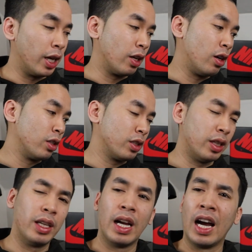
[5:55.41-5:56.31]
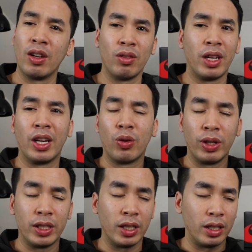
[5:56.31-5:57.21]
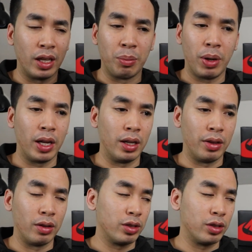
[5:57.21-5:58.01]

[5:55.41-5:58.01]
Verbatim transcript: And honestly, I don't like creasing in patent leather.